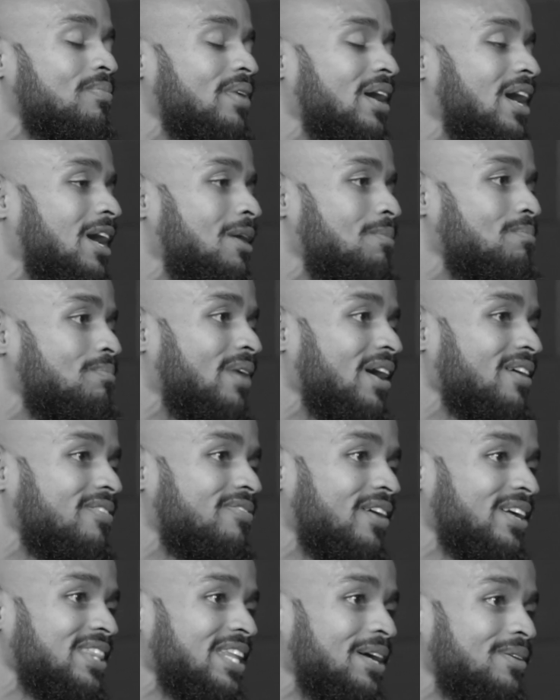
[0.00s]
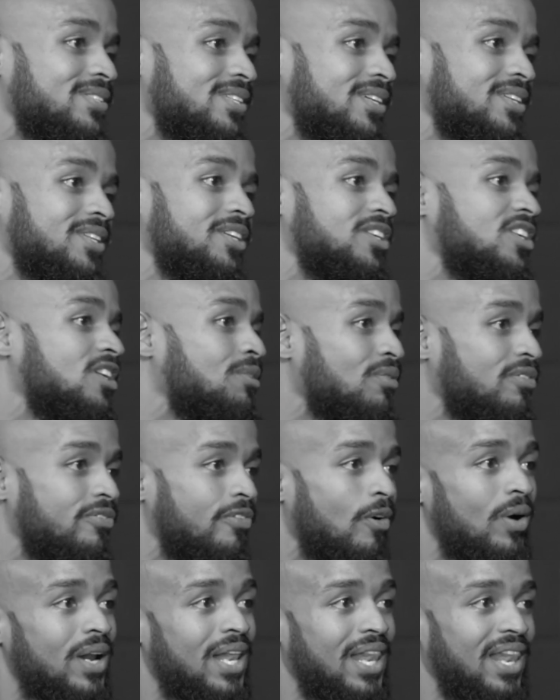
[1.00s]
My friend that was there the year
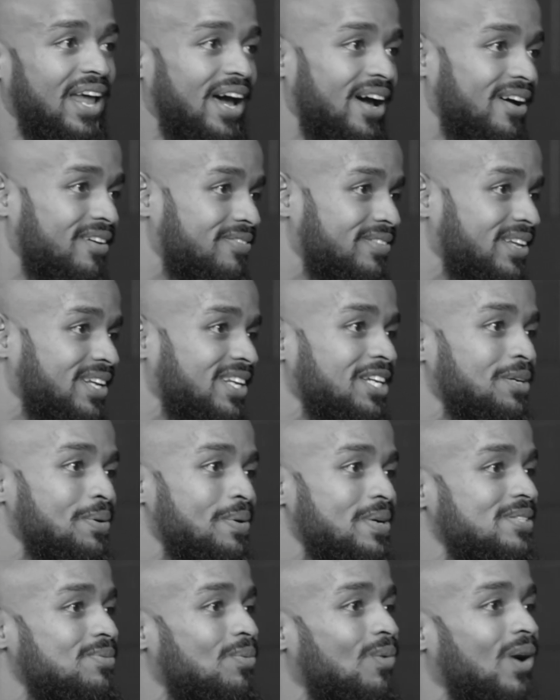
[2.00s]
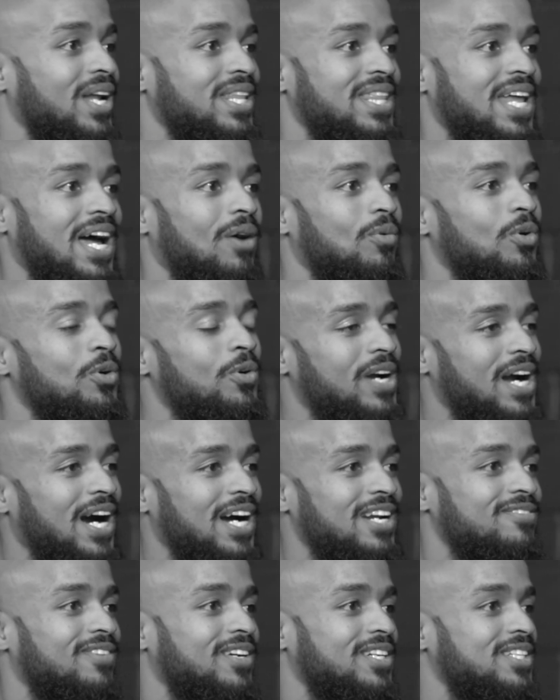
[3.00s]
before left. And he was one that we were
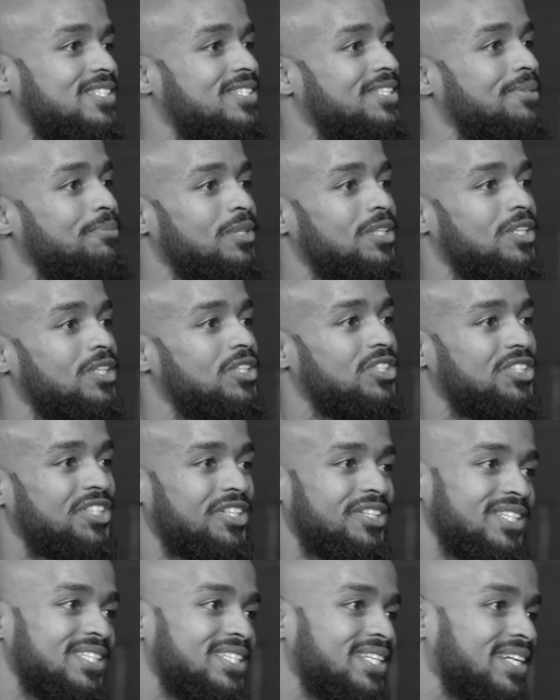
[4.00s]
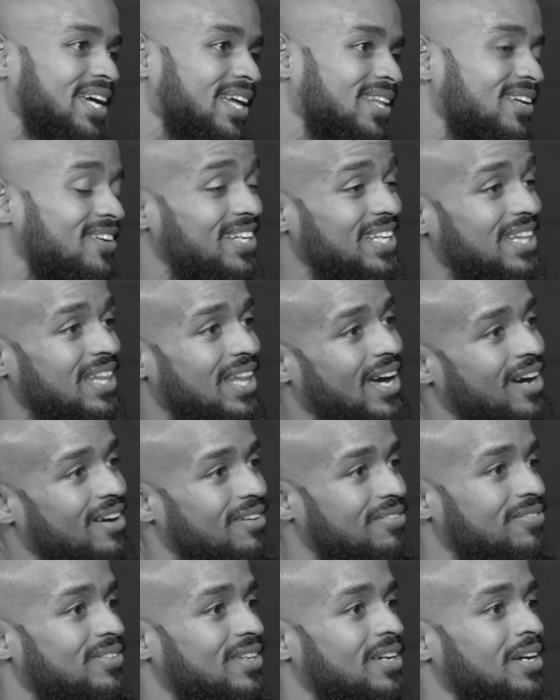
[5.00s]
kind of on a similar journey together. He
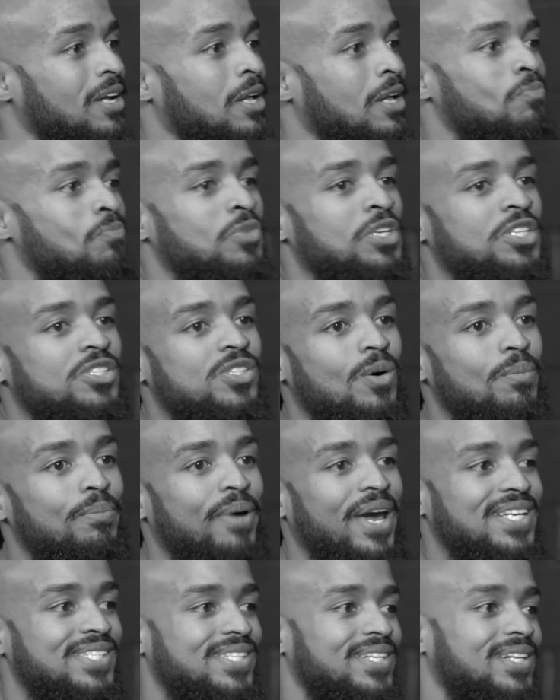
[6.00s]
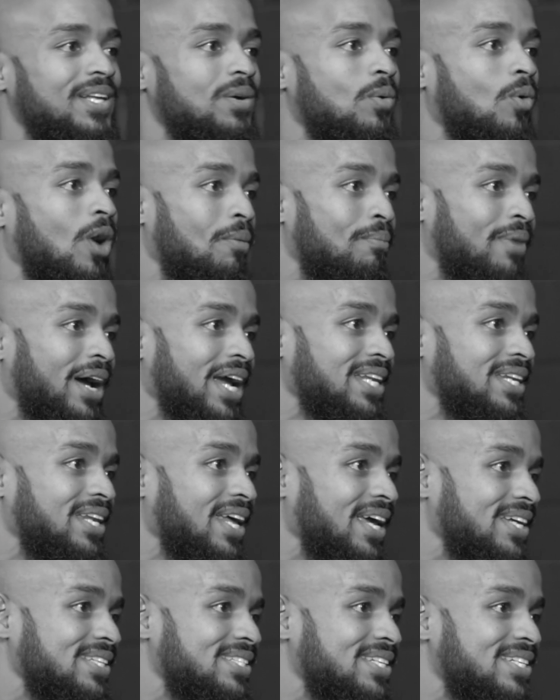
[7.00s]
left. So basically what my
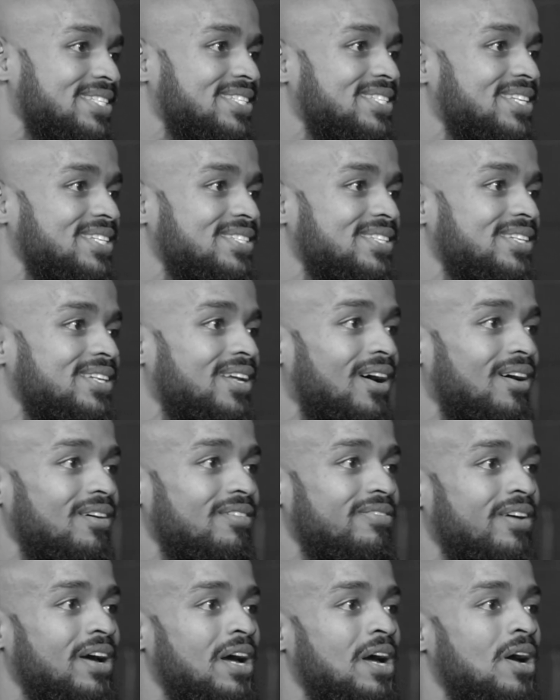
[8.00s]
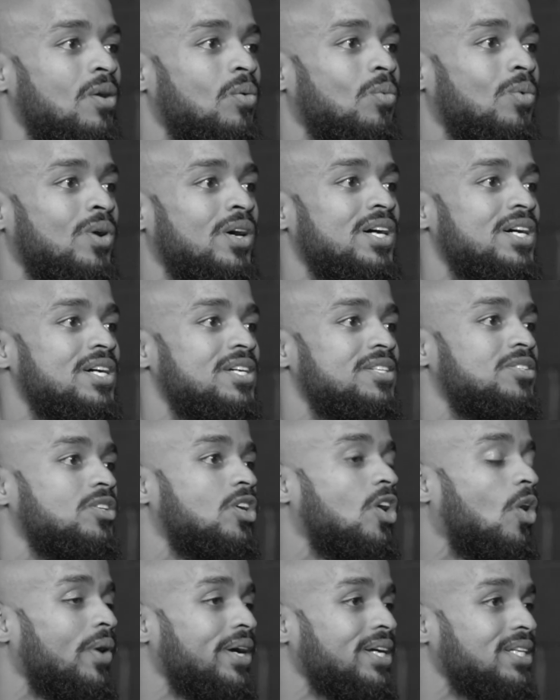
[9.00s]
days consisted of was
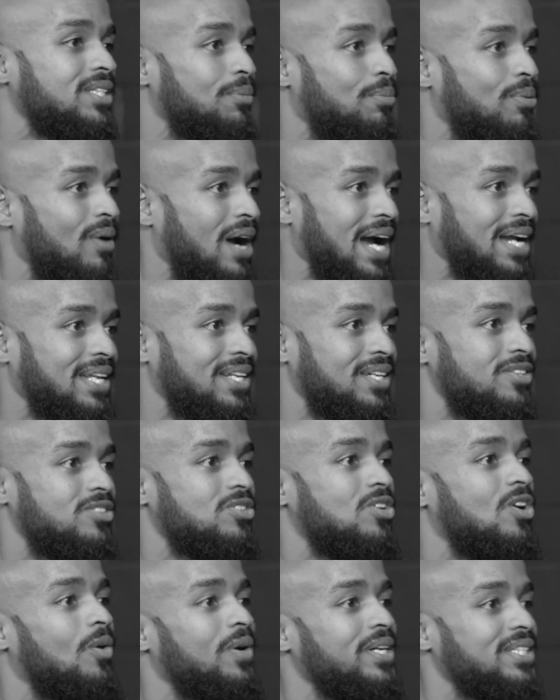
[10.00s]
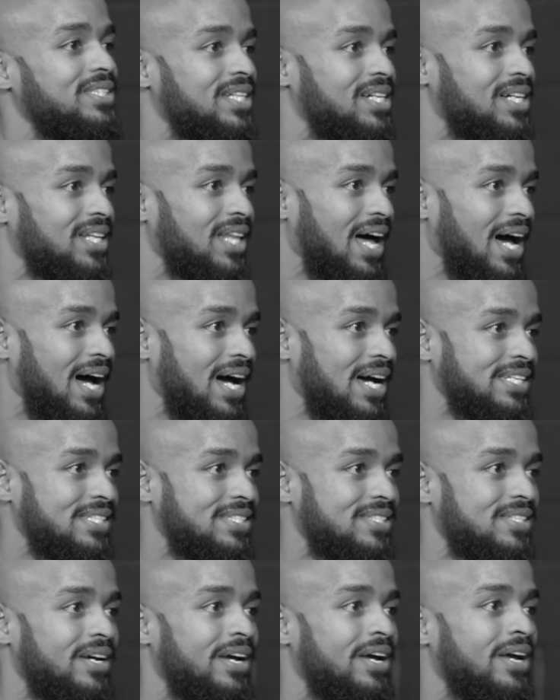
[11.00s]
going to practice, going to
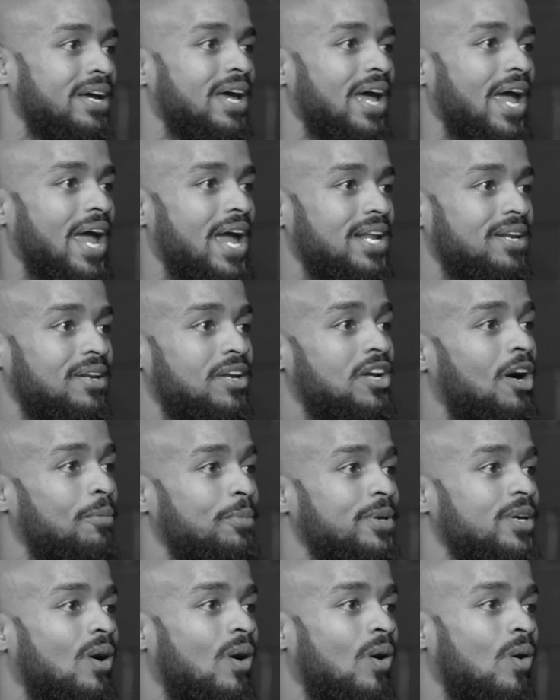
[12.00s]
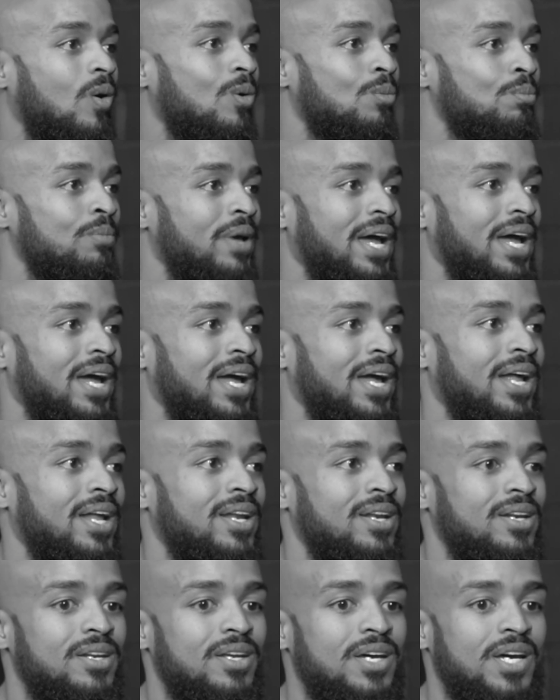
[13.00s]
class, and coming home
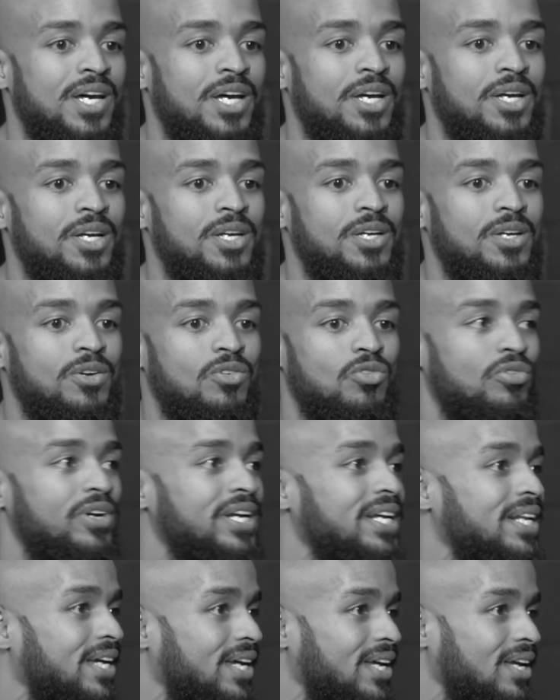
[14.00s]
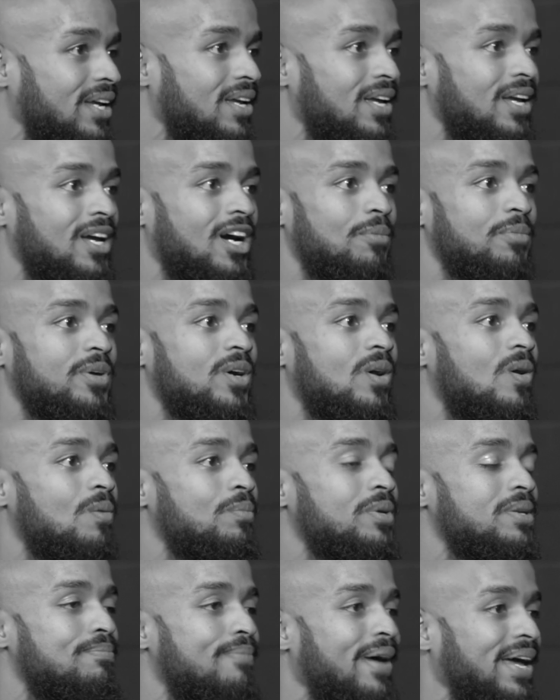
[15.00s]
and reading, coming home
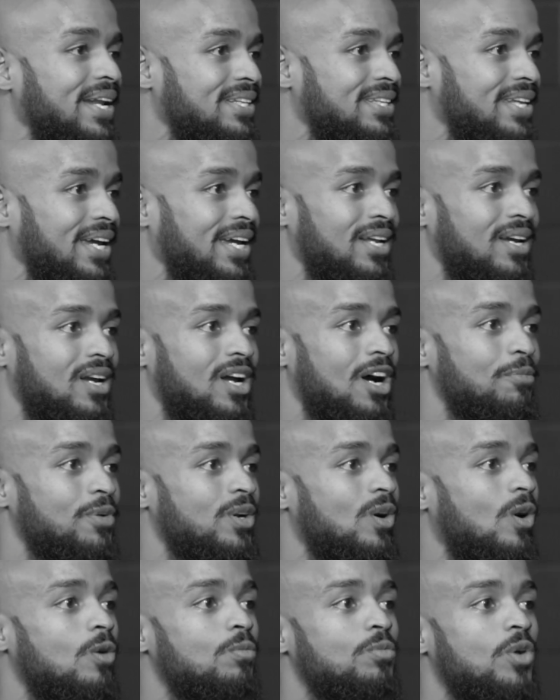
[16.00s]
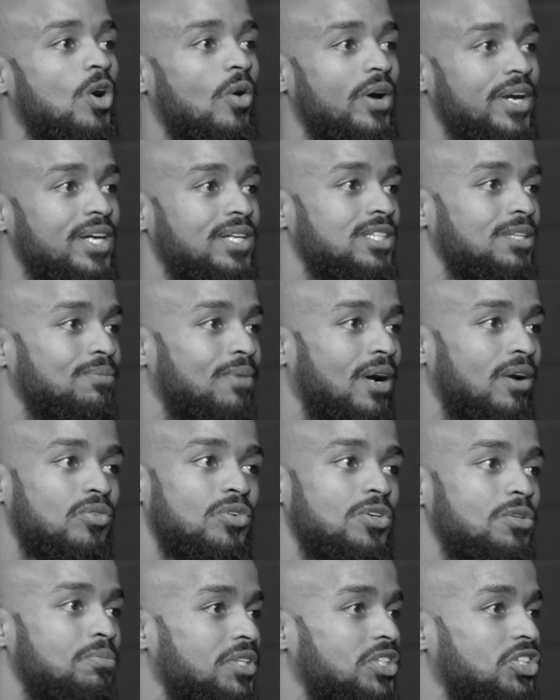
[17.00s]
and meditating, coming home, going into my
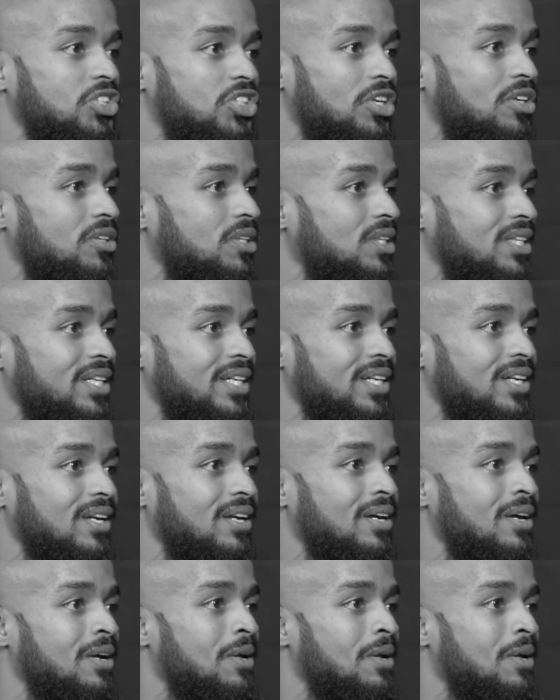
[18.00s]
room and journaling.